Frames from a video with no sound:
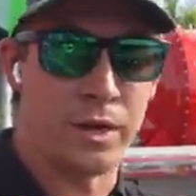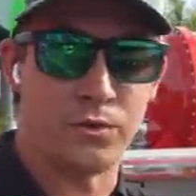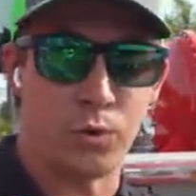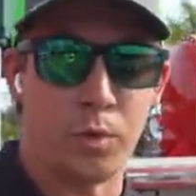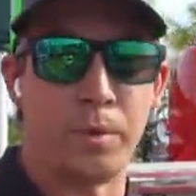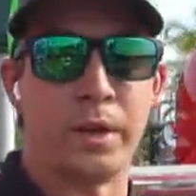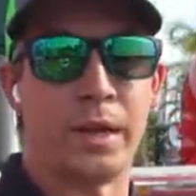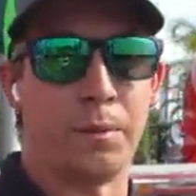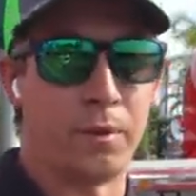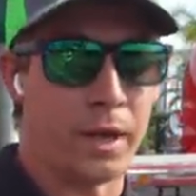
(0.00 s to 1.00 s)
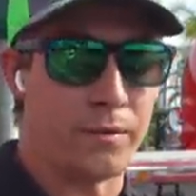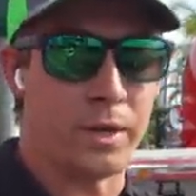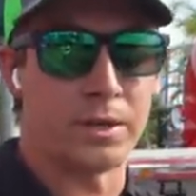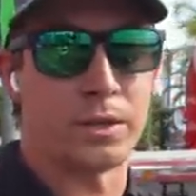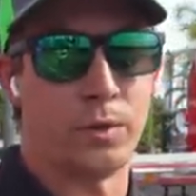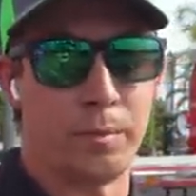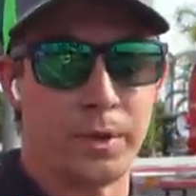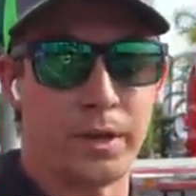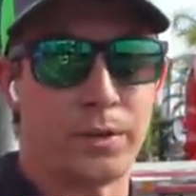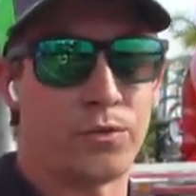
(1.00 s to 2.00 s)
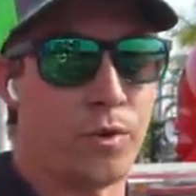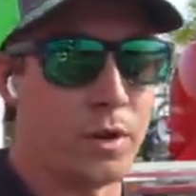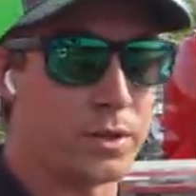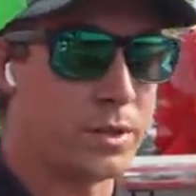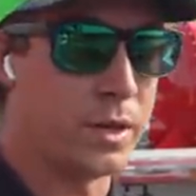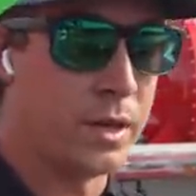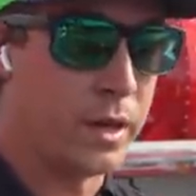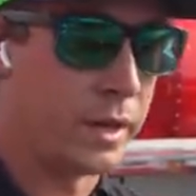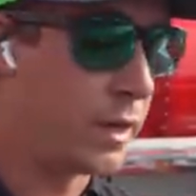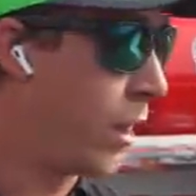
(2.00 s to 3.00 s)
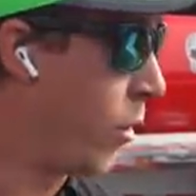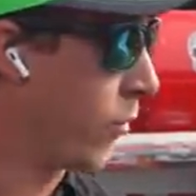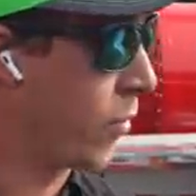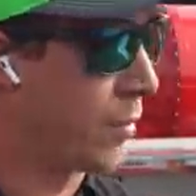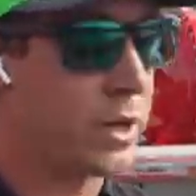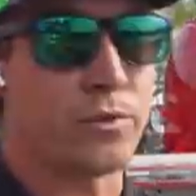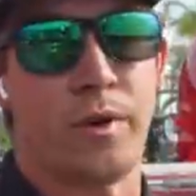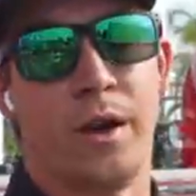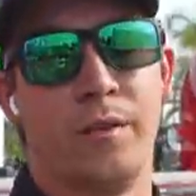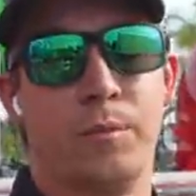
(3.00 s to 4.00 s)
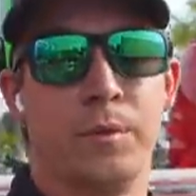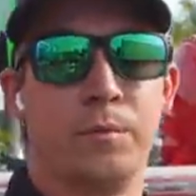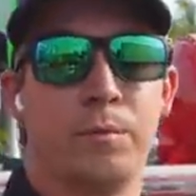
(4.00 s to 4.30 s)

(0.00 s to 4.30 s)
I enjoy being able to have nice equipment, nice trucks, and not only for me to drive, but,